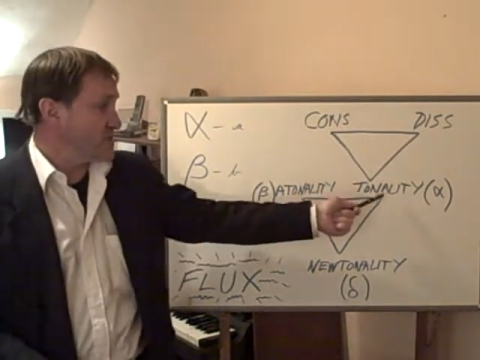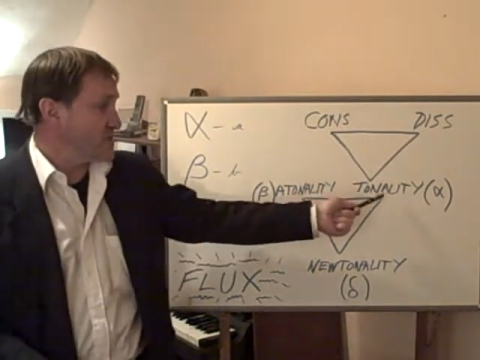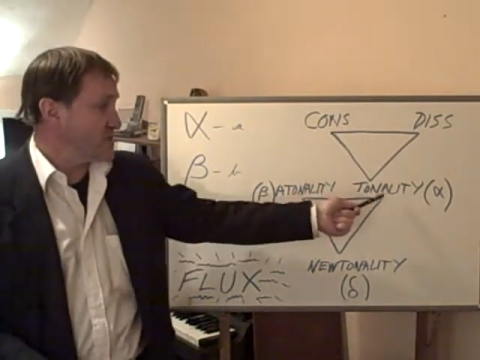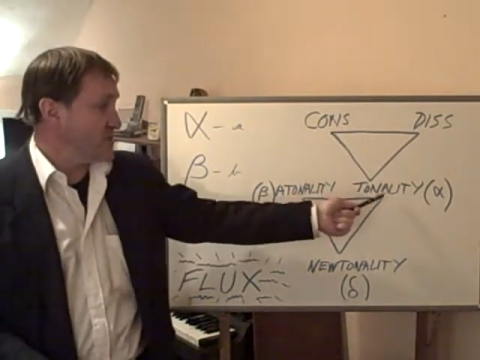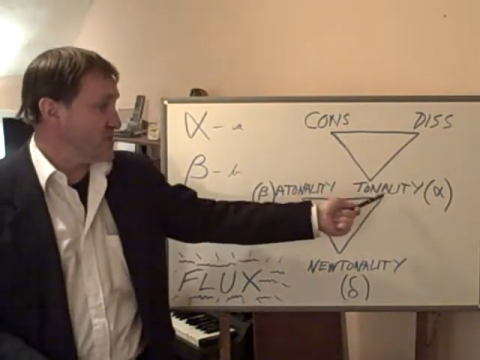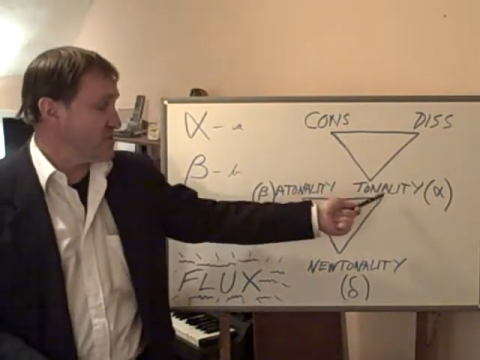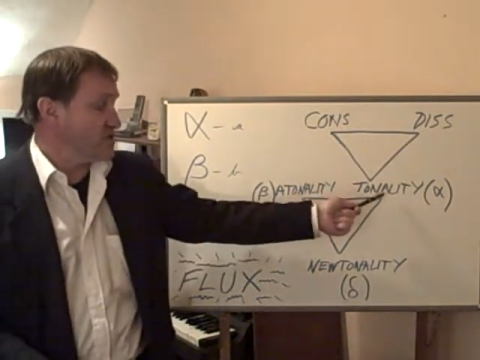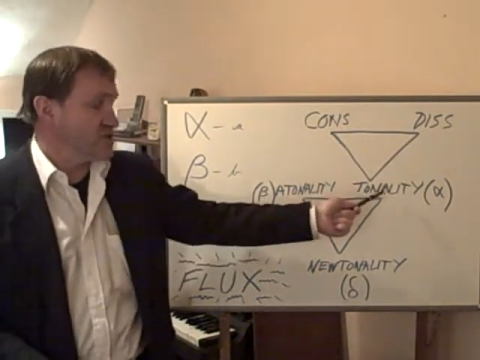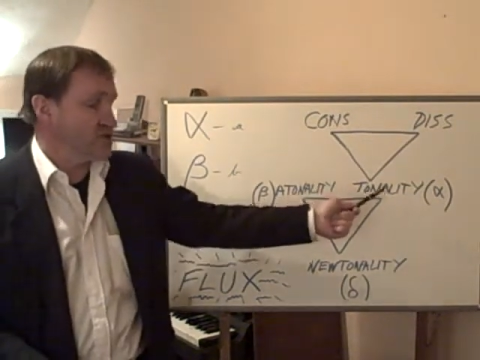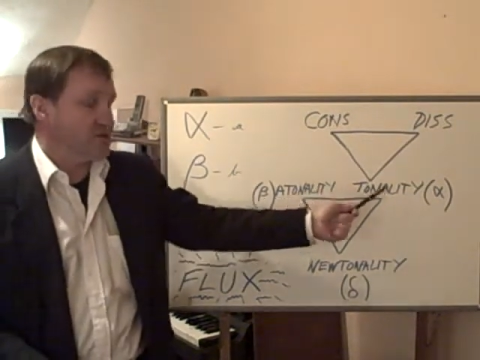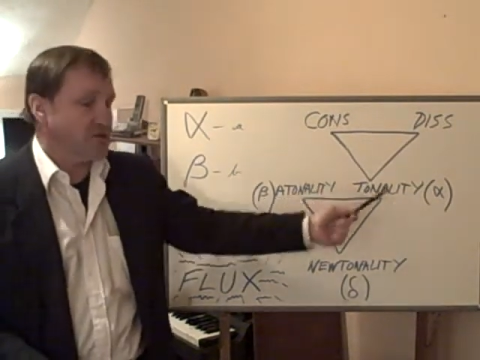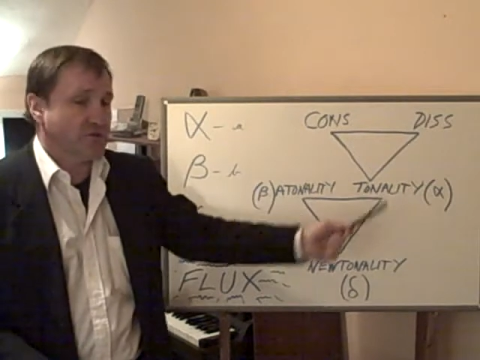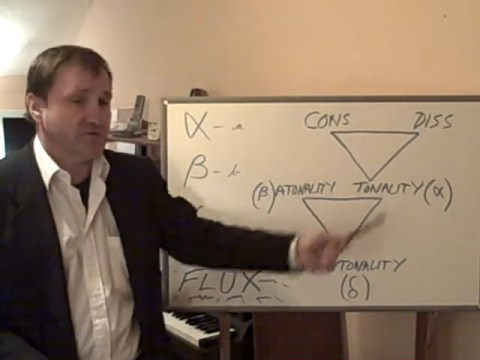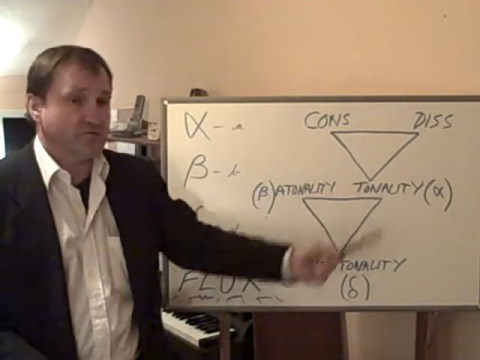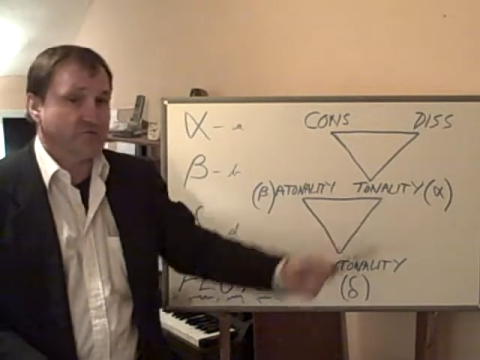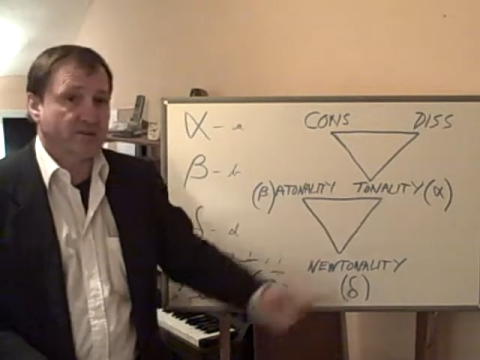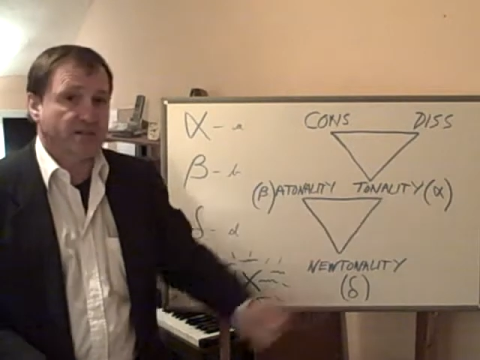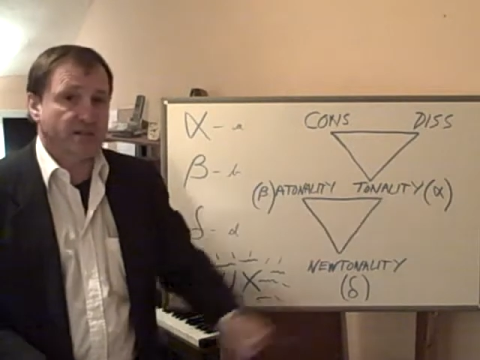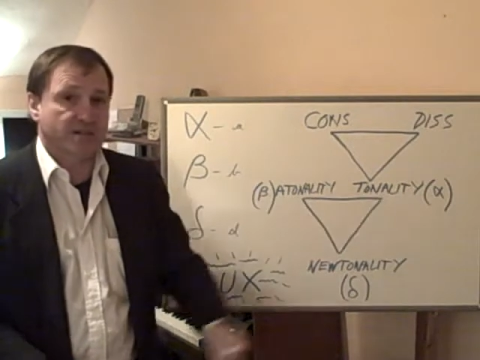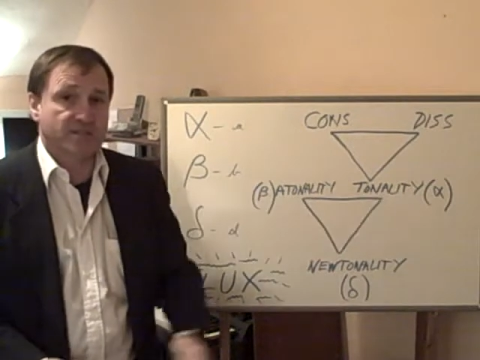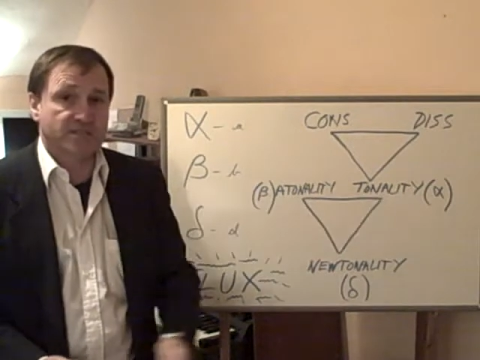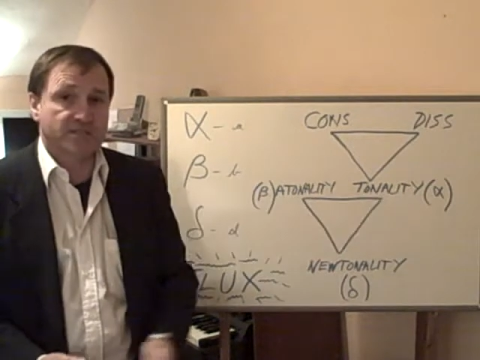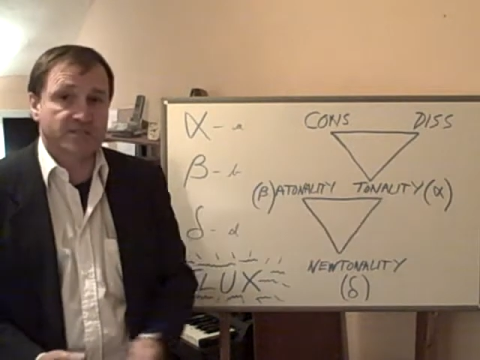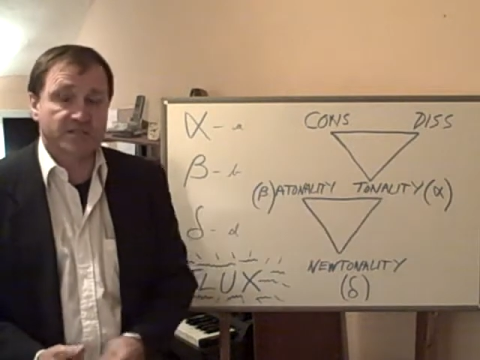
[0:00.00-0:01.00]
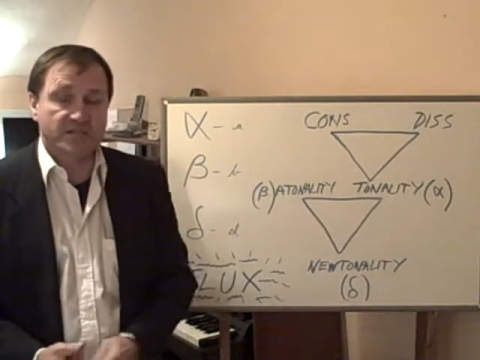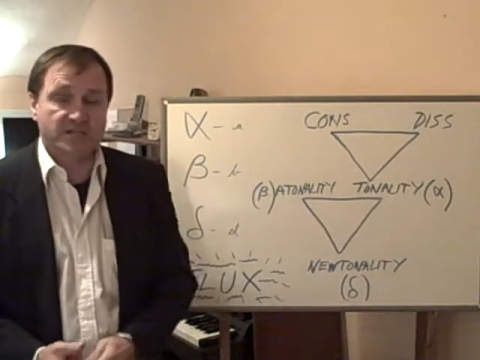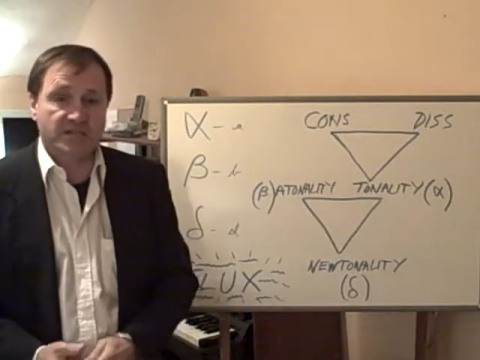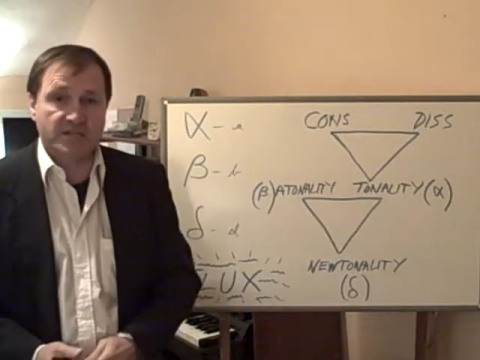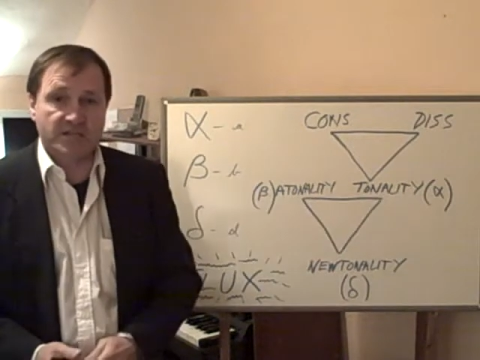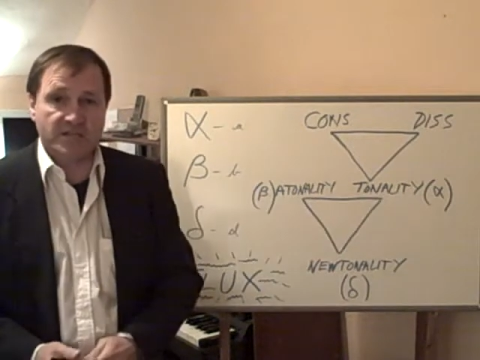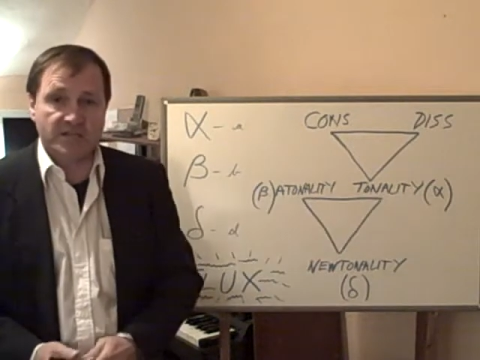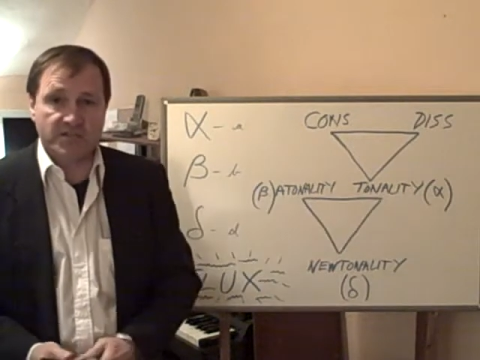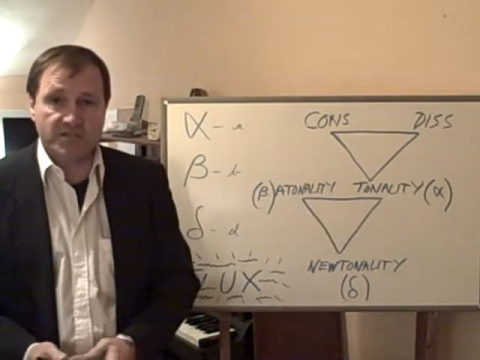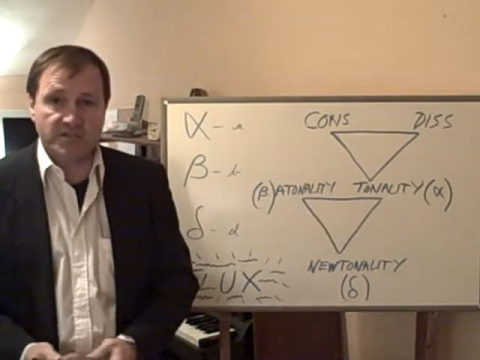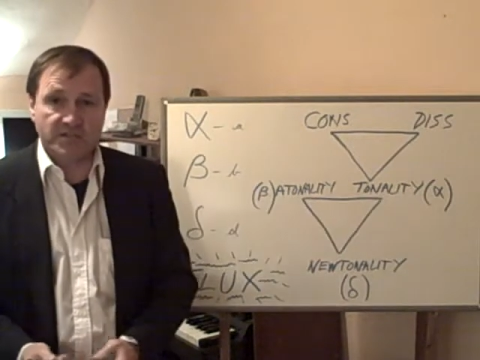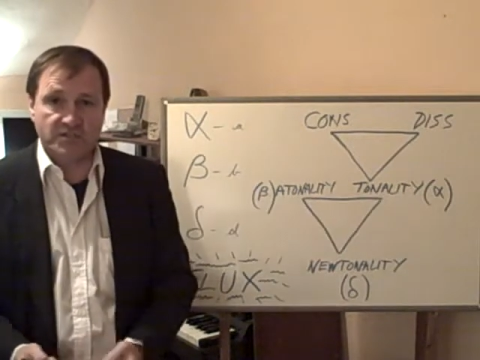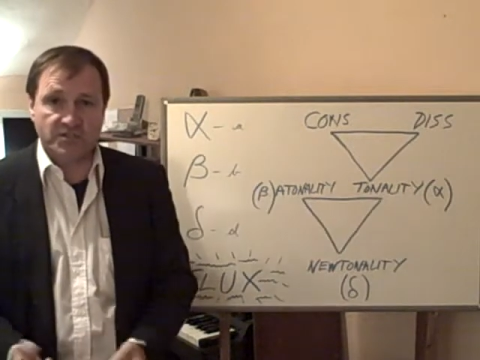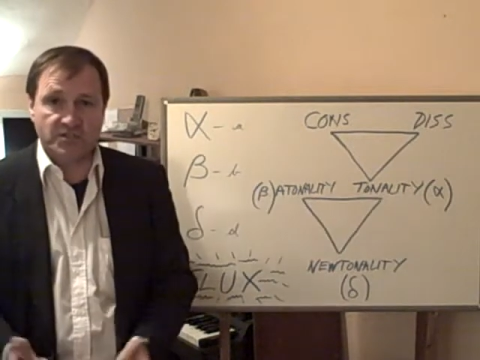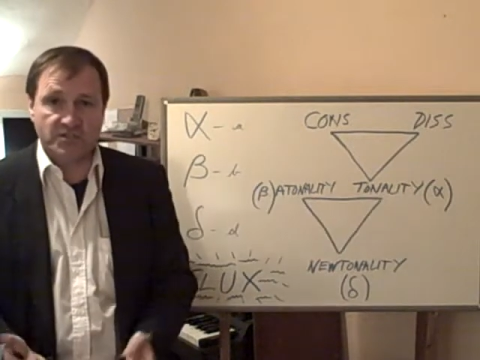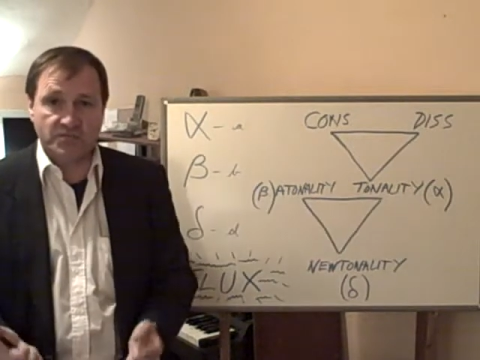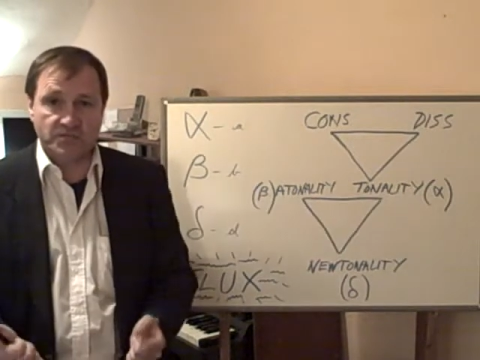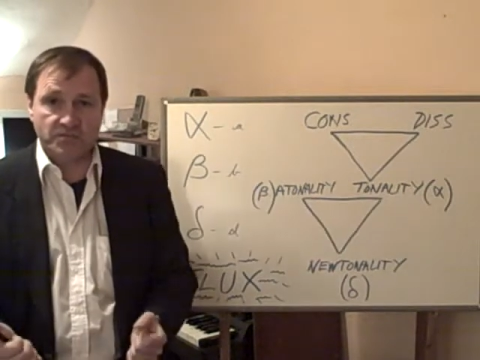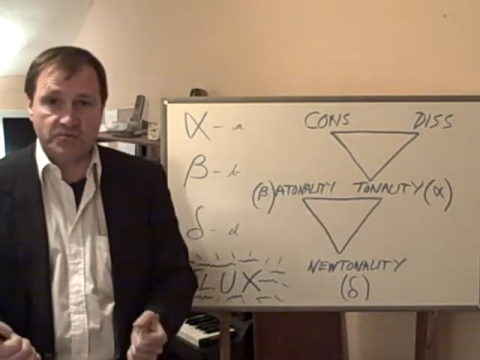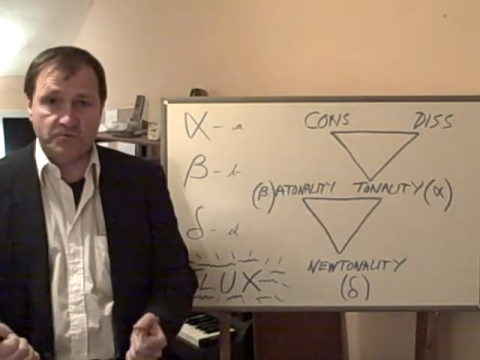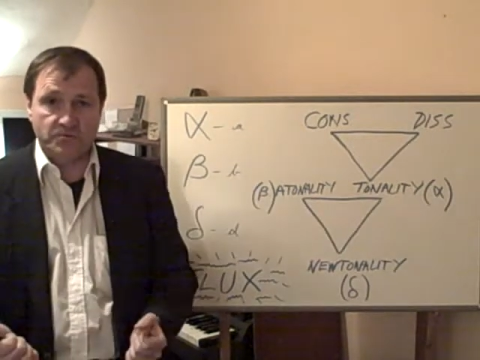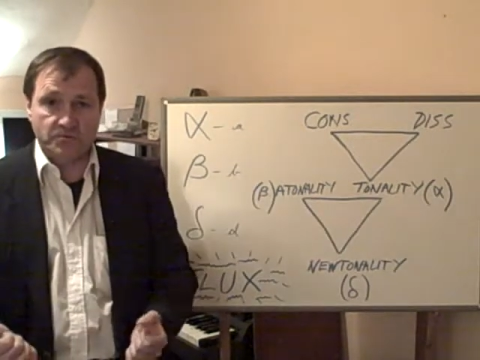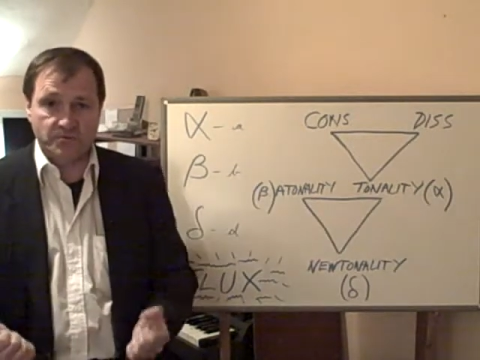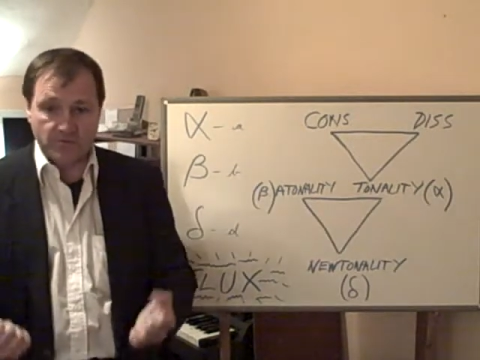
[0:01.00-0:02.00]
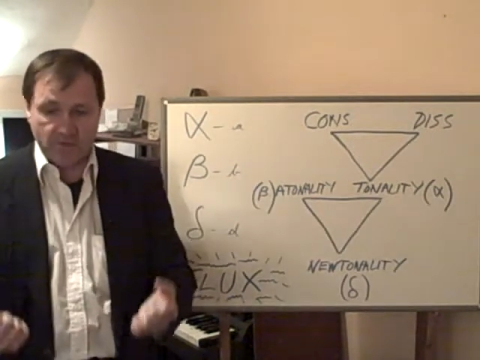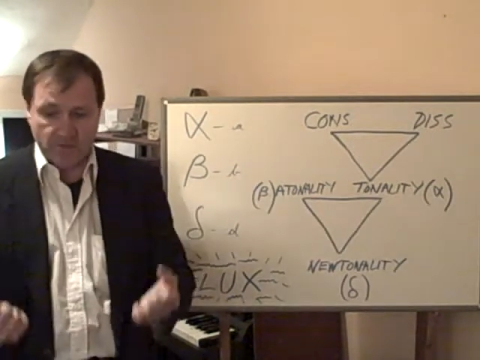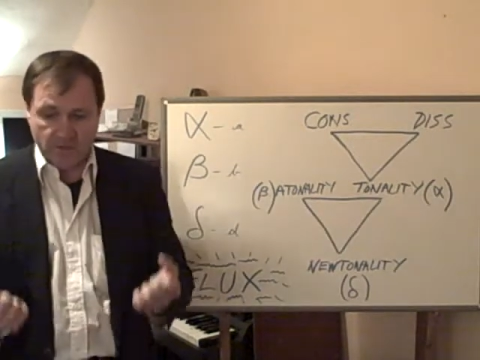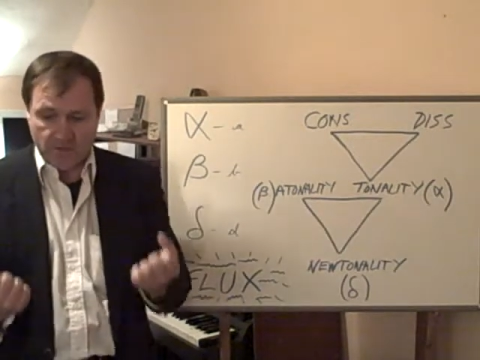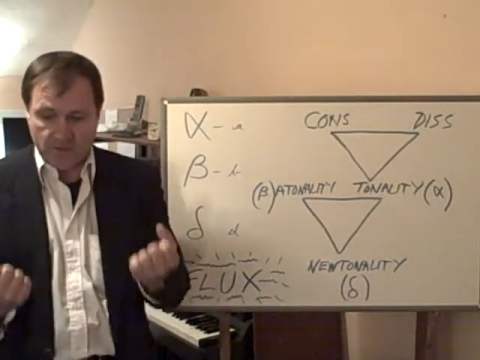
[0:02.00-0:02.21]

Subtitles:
and tonality are two